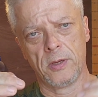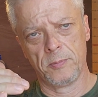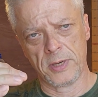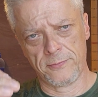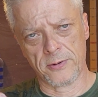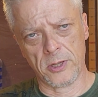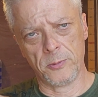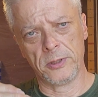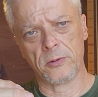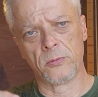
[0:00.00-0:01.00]
by
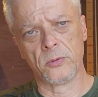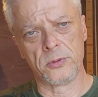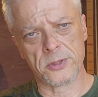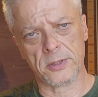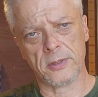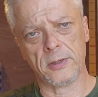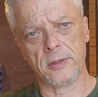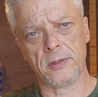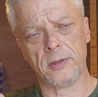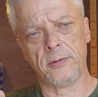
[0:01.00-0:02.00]
following the rules
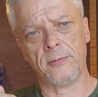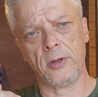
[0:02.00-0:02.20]
of